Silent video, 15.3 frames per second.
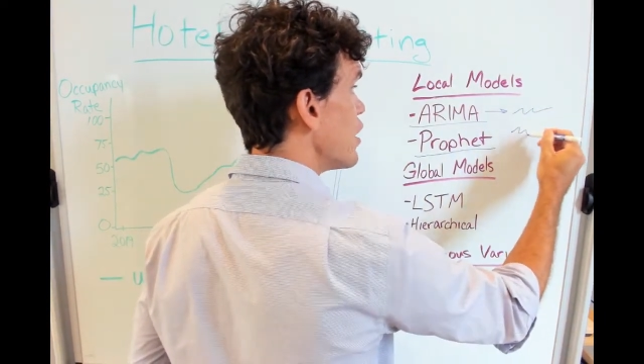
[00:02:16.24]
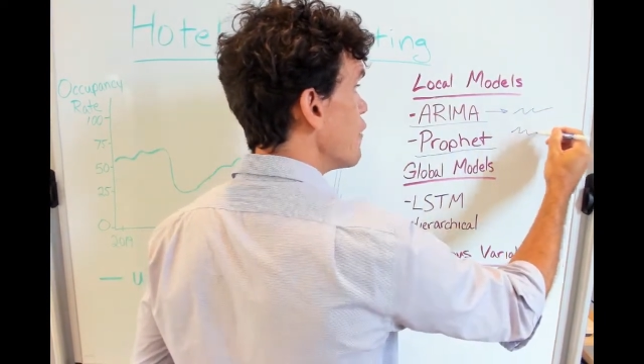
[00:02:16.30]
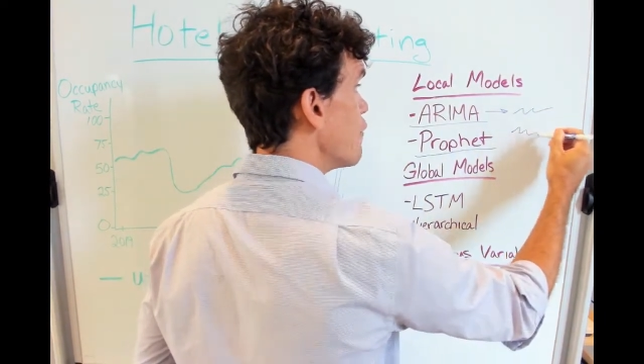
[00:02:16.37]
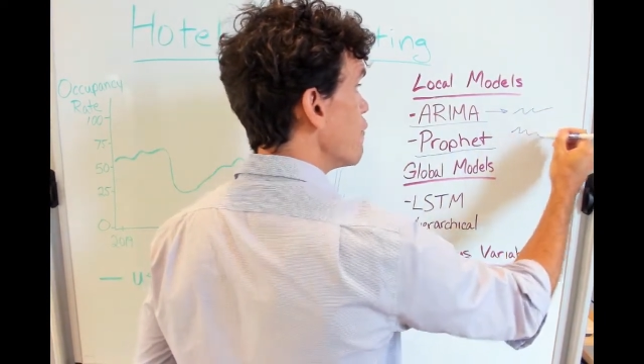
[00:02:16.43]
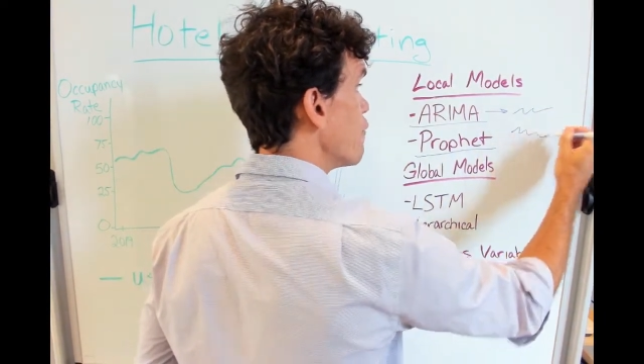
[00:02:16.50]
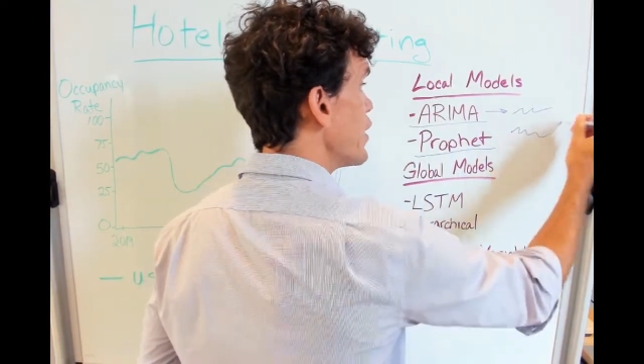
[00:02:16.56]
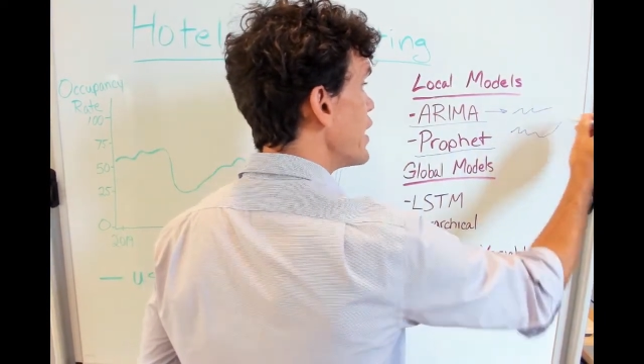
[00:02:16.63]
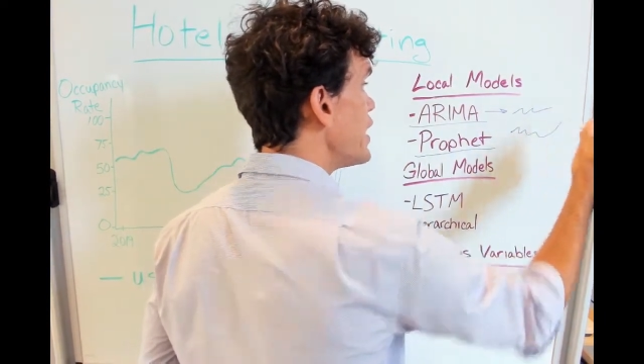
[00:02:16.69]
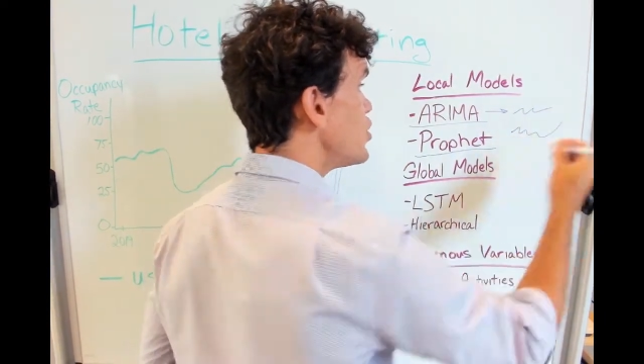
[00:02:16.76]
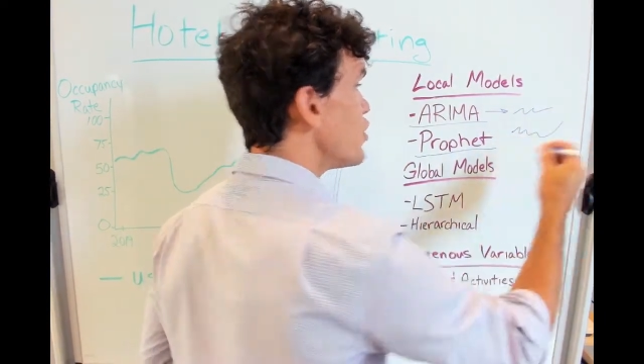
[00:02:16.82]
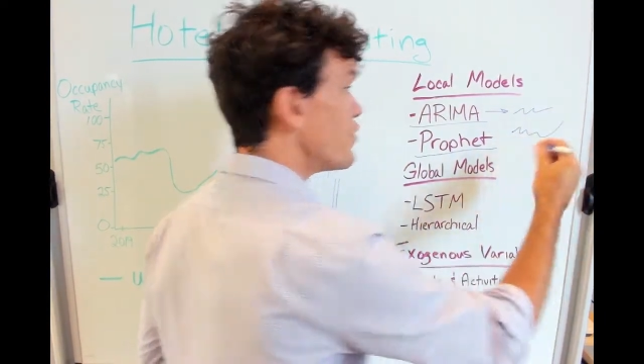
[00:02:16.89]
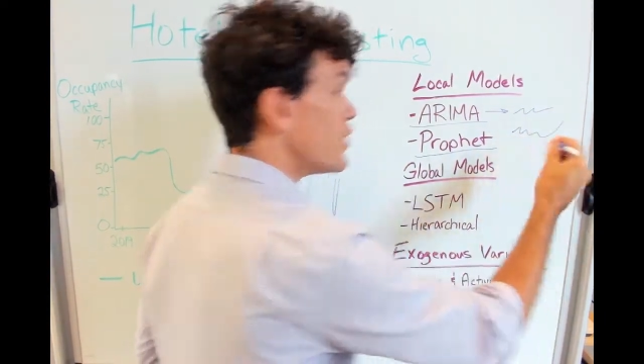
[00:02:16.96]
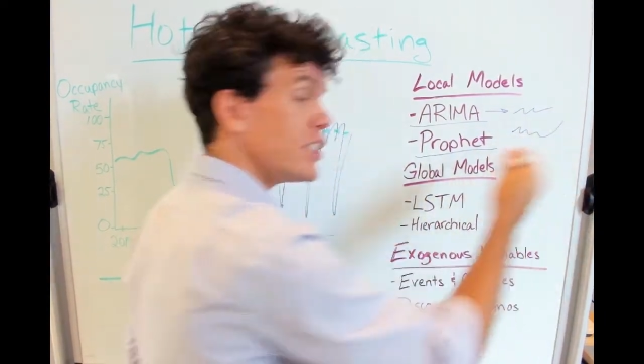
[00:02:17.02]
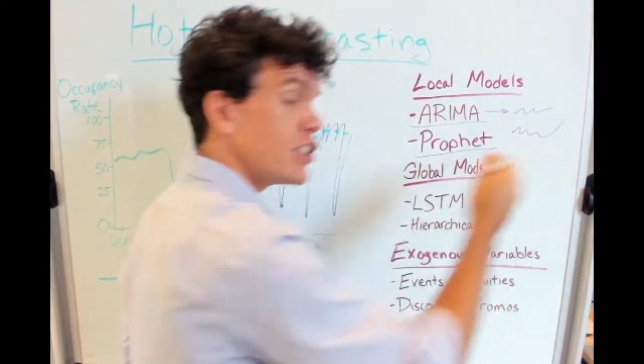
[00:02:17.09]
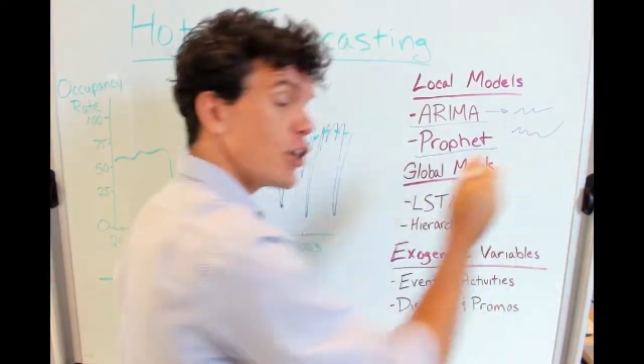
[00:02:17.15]
for each
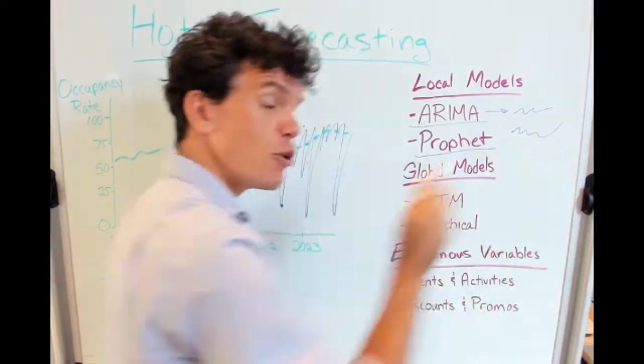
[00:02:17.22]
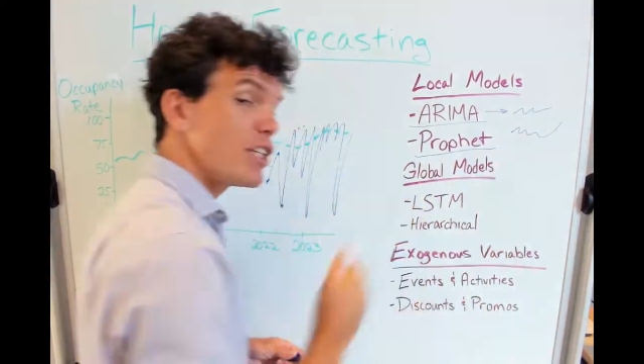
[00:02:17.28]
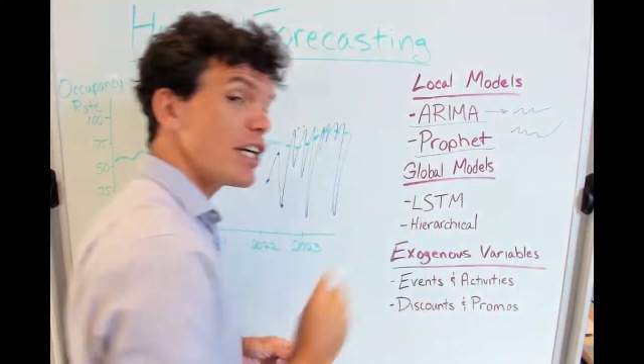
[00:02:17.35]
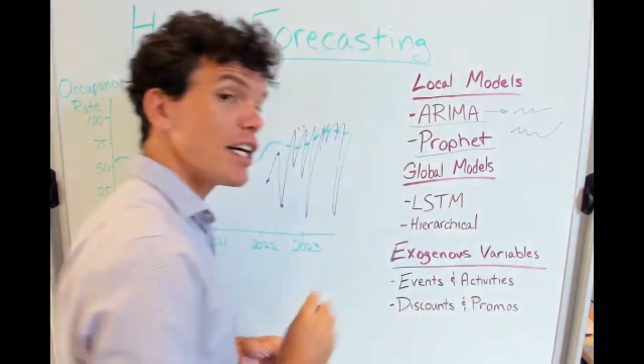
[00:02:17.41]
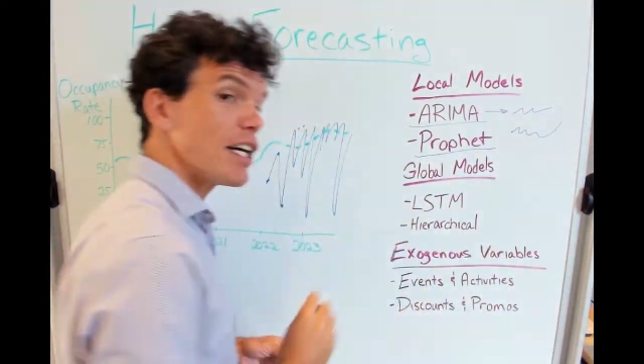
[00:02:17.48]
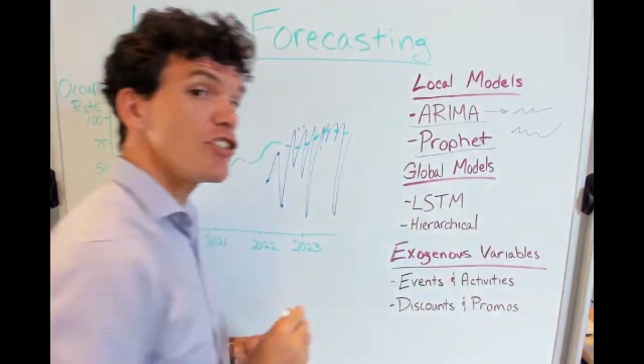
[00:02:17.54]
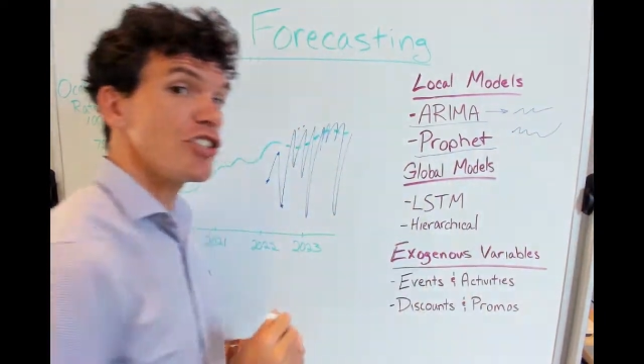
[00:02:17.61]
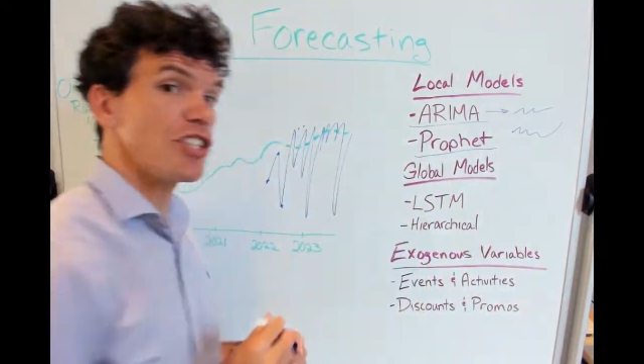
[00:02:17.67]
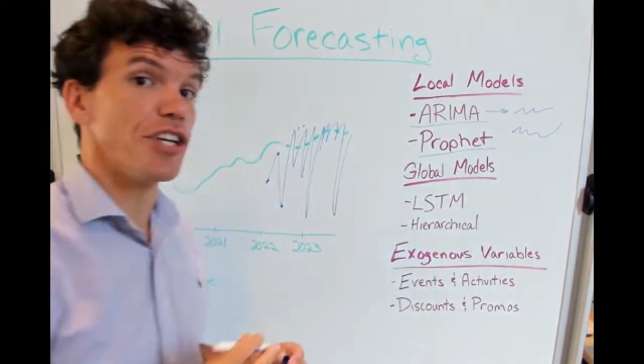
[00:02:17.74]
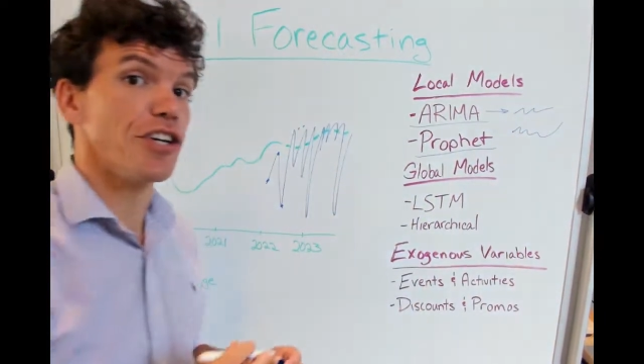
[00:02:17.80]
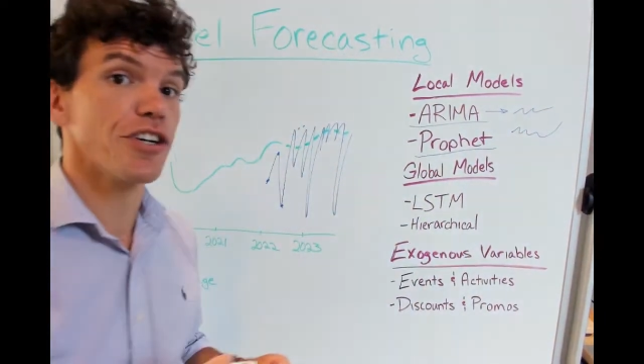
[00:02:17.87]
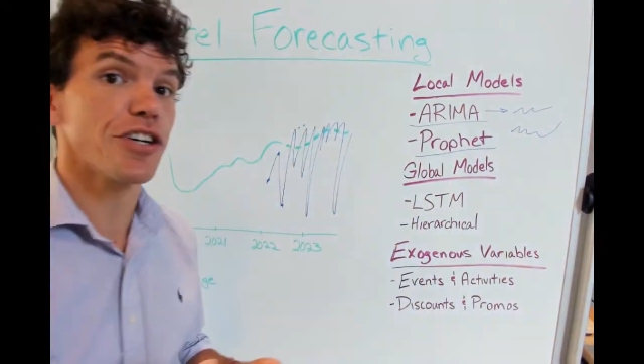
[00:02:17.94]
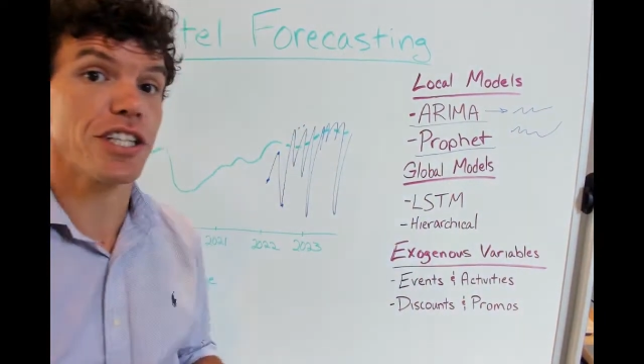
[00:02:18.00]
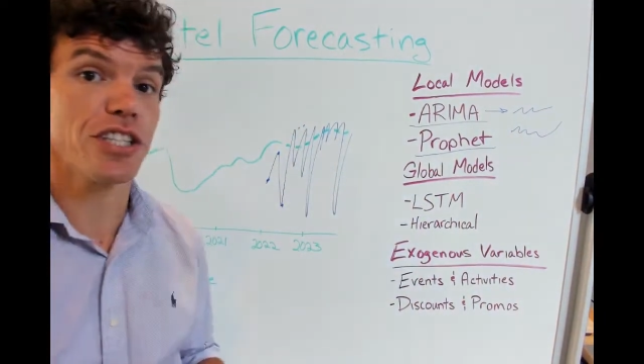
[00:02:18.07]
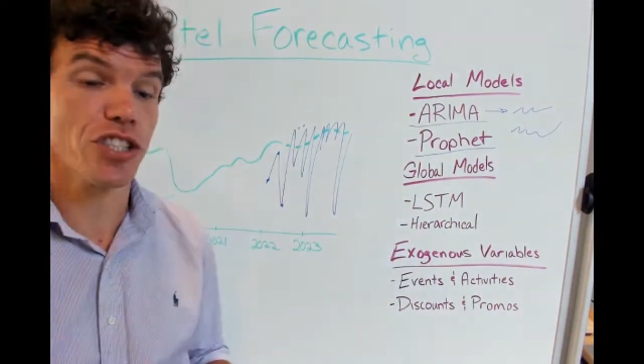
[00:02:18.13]
of these hotels that
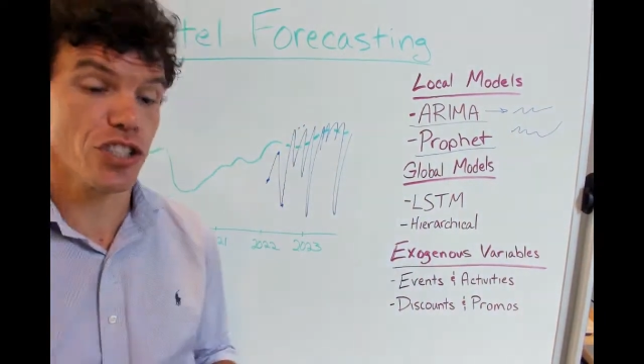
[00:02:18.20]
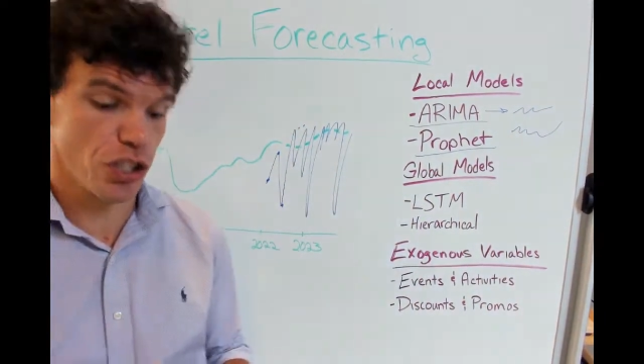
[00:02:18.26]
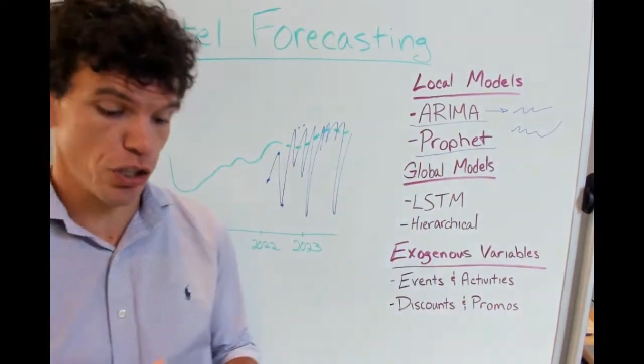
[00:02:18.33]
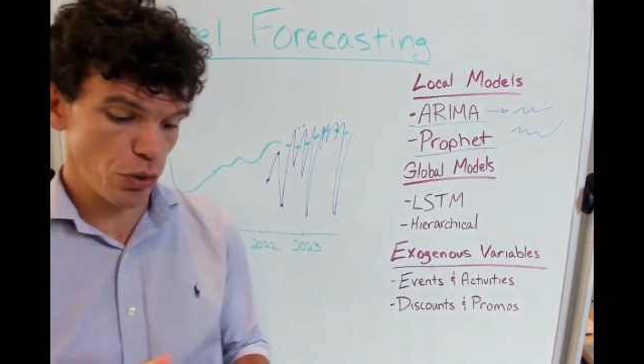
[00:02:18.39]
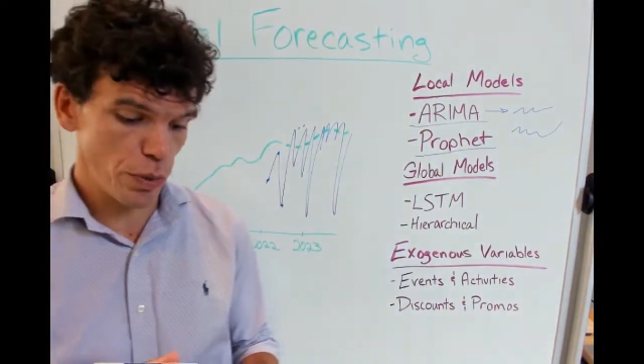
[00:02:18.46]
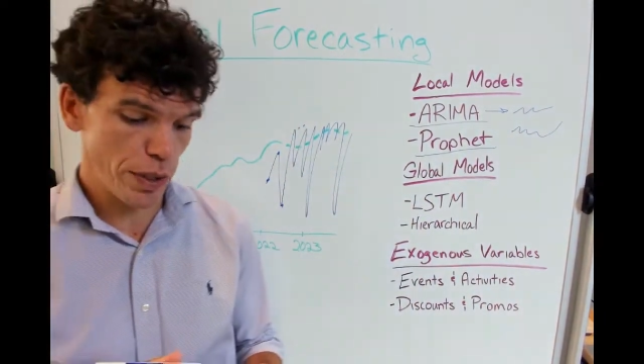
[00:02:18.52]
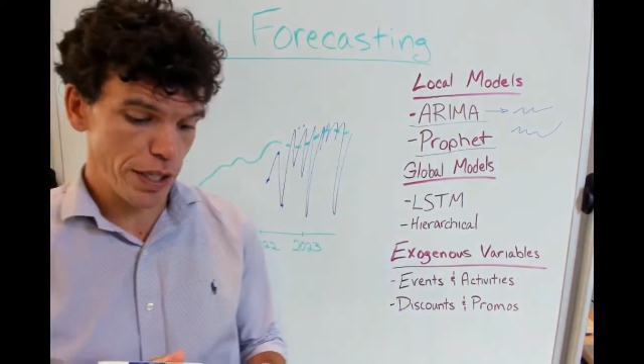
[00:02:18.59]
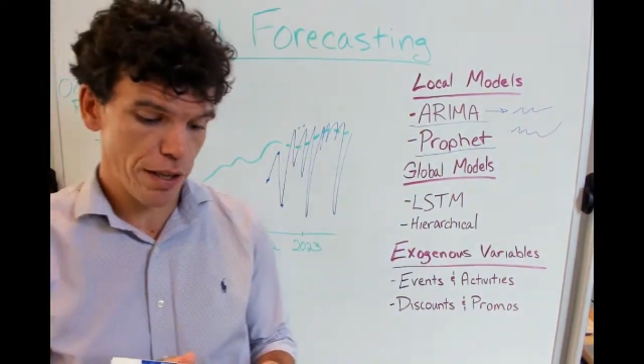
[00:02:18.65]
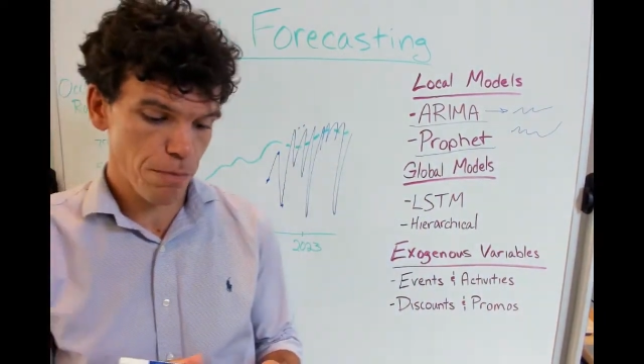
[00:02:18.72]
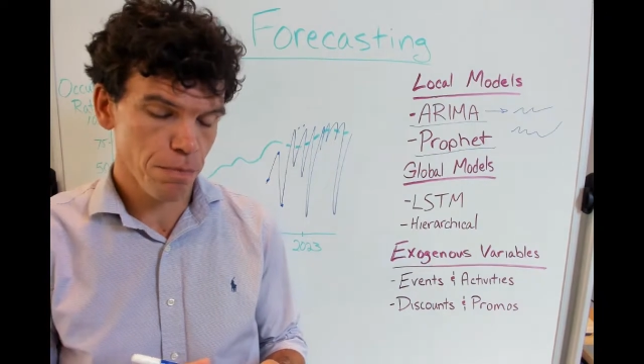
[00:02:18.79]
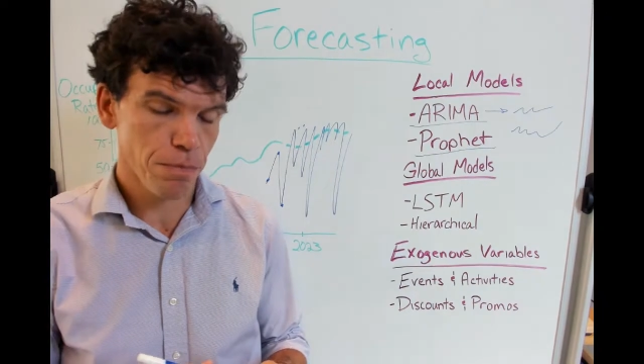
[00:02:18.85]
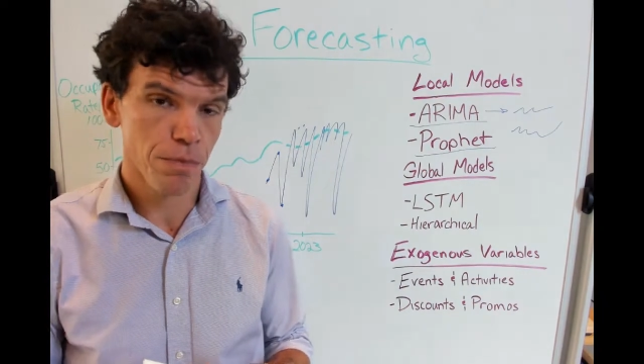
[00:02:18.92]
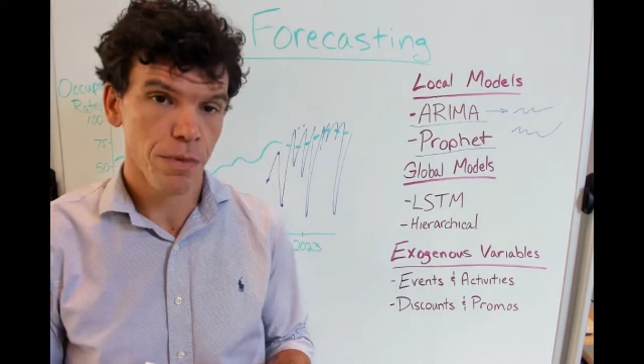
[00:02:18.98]
you're concerned with.